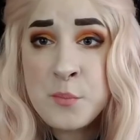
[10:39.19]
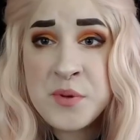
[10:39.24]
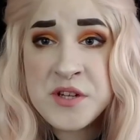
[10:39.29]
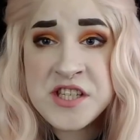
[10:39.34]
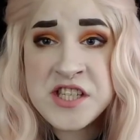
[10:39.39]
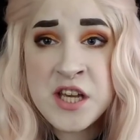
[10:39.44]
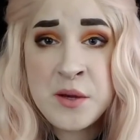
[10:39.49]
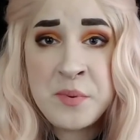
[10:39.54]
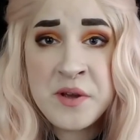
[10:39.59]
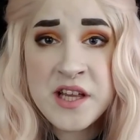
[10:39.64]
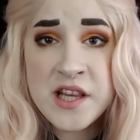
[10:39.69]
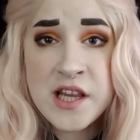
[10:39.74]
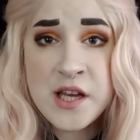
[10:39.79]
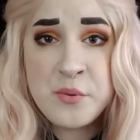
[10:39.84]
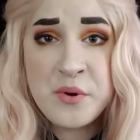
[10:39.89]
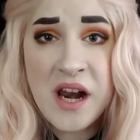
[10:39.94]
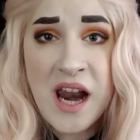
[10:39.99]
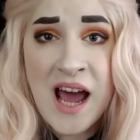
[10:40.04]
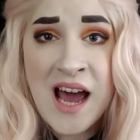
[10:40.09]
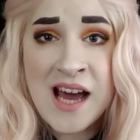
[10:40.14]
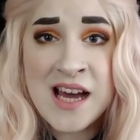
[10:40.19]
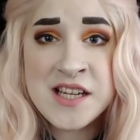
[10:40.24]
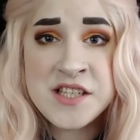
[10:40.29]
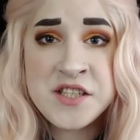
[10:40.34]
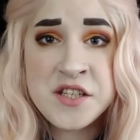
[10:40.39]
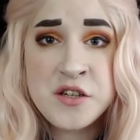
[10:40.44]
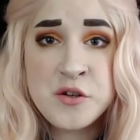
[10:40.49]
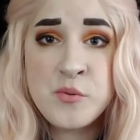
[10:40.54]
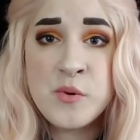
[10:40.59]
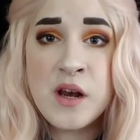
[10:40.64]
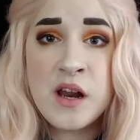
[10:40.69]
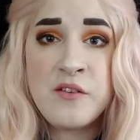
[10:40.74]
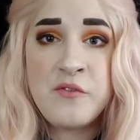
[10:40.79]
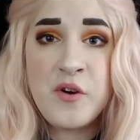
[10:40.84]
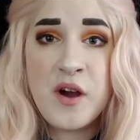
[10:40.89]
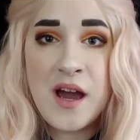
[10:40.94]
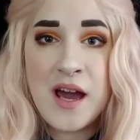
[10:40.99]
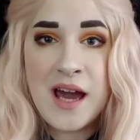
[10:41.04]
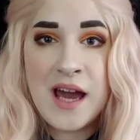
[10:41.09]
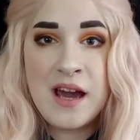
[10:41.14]
But typically what I do whenever
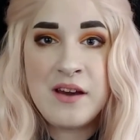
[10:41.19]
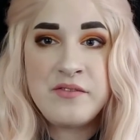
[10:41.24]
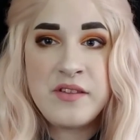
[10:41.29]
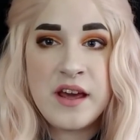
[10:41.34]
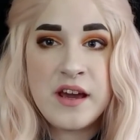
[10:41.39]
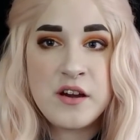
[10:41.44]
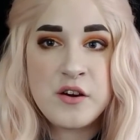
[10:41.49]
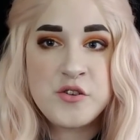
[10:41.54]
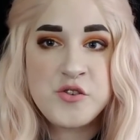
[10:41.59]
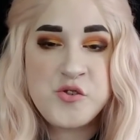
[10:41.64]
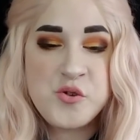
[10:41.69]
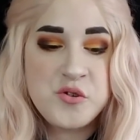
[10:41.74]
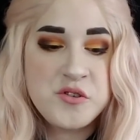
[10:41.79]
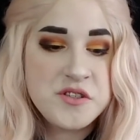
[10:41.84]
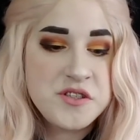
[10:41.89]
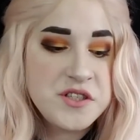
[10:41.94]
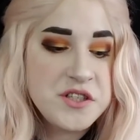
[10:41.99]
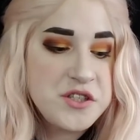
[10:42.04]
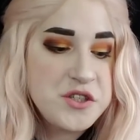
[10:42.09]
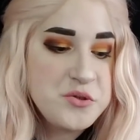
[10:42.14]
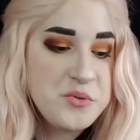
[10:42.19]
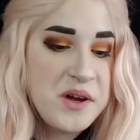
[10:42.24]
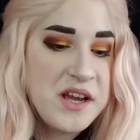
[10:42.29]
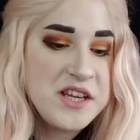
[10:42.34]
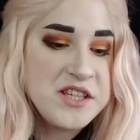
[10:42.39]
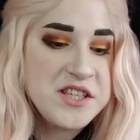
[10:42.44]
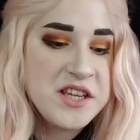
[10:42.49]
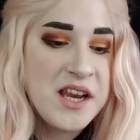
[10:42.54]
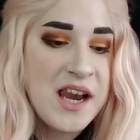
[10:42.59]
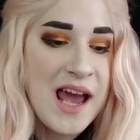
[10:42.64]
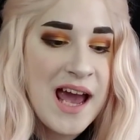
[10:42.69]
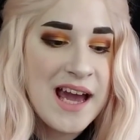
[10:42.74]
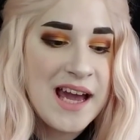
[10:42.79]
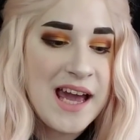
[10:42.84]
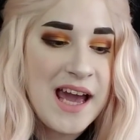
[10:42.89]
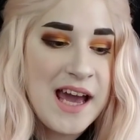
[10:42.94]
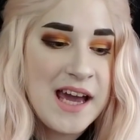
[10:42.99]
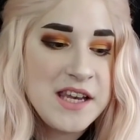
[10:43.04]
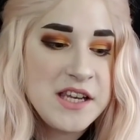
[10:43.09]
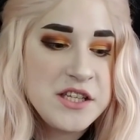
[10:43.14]
I have that sort of situation, I
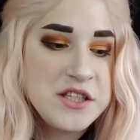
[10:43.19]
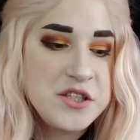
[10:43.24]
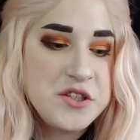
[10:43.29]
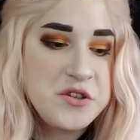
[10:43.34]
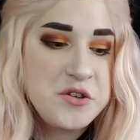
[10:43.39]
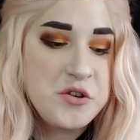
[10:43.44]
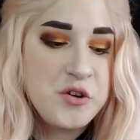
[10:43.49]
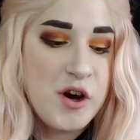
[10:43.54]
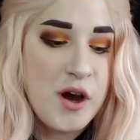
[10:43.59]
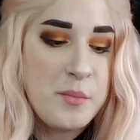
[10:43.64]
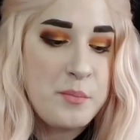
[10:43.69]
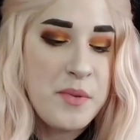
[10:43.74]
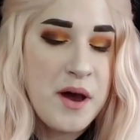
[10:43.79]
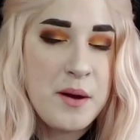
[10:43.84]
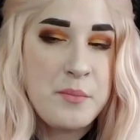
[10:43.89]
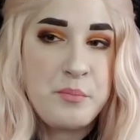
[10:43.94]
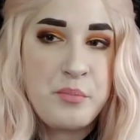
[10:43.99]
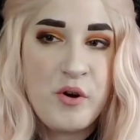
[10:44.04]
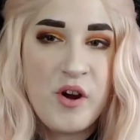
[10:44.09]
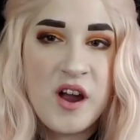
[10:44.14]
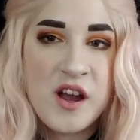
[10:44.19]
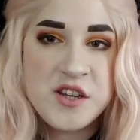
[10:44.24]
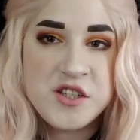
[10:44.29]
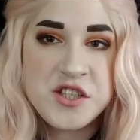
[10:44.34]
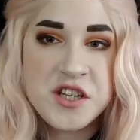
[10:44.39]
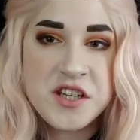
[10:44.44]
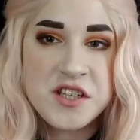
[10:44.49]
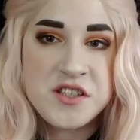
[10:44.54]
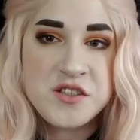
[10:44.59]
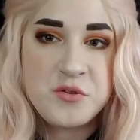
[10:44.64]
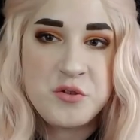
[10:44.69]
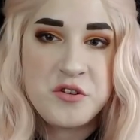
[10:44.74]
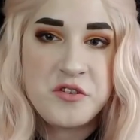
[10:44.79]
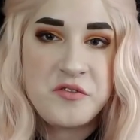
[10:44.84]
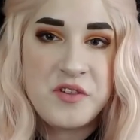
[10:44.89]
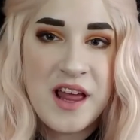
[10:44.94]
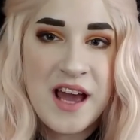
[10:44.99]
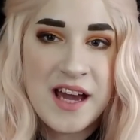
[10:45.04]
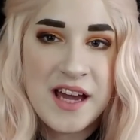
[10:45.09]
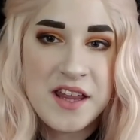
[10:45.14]
kind of do my brush in sort
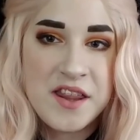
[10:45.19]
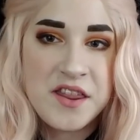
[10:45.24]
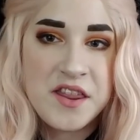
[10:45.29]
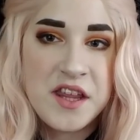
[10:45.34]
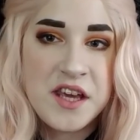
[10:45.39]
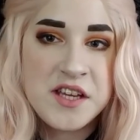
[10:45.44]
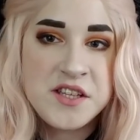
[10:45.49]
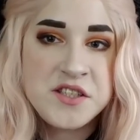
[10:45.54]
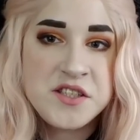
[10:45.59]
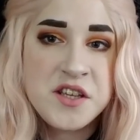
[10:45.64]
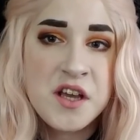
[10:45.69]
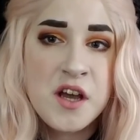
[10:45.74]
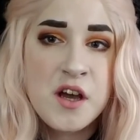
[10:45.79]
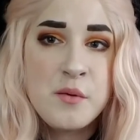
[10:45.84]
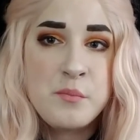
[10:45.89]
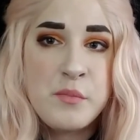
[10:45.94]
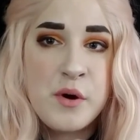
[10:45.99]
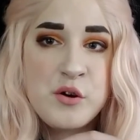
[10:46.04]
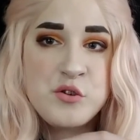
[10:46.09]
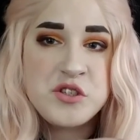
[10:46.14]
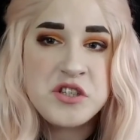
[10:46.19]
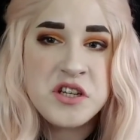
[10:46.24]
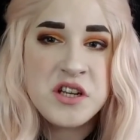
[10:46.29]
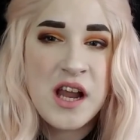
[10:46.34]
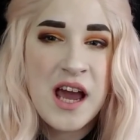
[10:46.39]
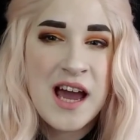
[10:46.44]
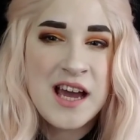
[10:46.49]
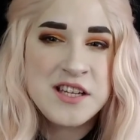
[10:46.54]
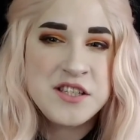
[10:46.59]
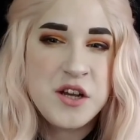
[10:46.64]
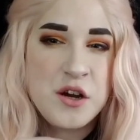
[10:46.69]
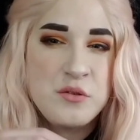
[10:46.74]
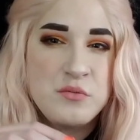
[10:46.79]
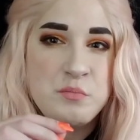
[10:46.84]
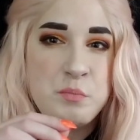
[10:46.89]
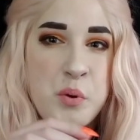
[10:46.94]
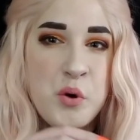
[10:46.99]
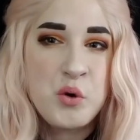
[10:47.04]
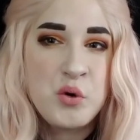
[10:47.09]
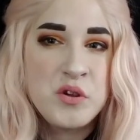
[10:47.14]
of like a this motion. I
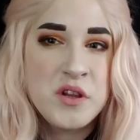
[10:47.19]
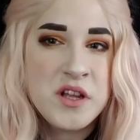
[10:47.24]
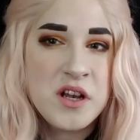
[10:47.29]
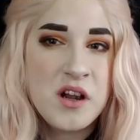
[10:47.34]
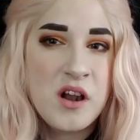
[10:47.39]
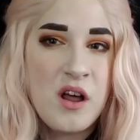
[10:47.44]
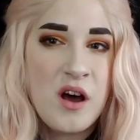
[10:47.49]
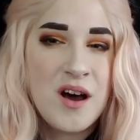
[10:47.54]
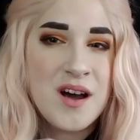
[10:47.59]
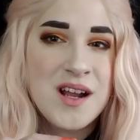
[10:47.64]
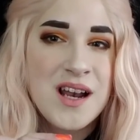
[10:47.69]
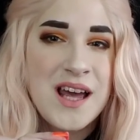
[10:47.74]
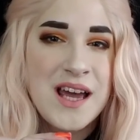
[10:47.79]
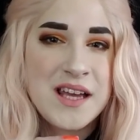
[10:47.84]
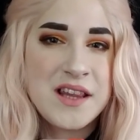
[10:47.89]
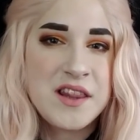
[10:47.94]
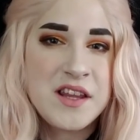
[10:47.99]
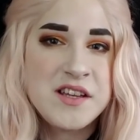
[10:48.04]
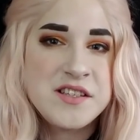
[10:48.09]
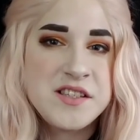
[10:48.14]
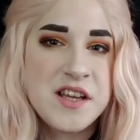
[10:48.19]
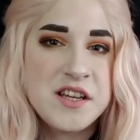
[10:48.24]
don't pull it along like this.